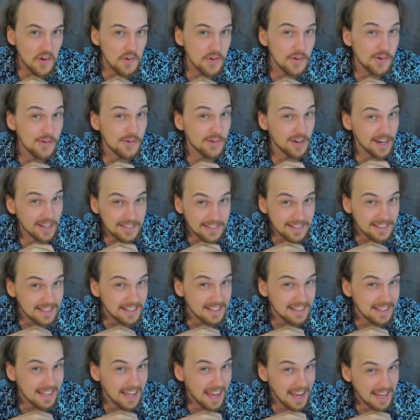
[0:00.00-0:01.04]

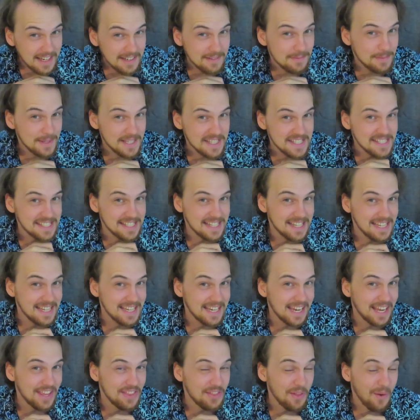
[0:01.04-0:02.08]
friendly
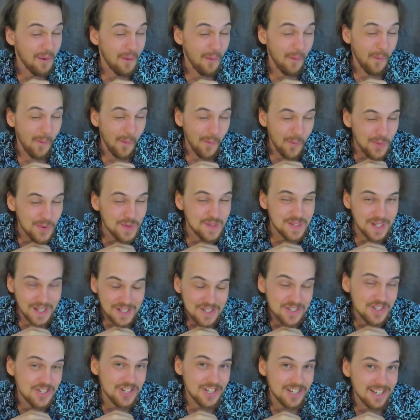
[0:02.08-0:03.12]
NPC in the whole
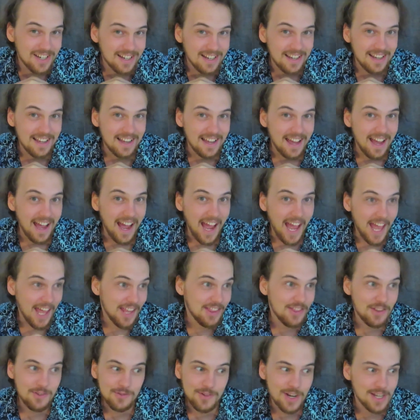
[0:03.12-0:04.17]
dungeon,
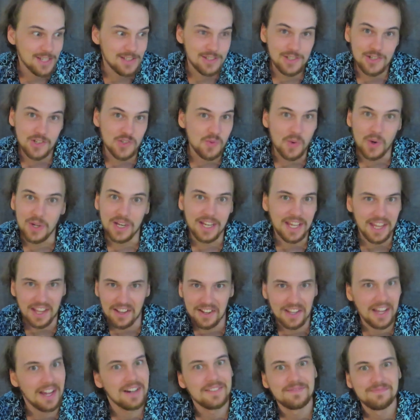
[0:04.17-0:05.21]
and the rest just want to
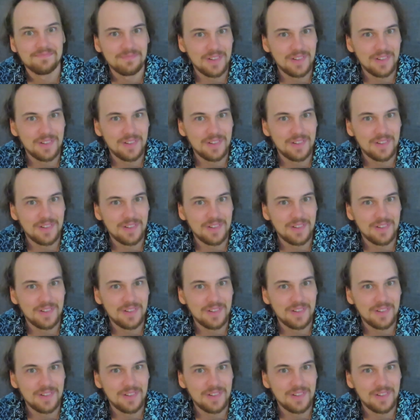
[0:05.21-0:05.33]
kill you.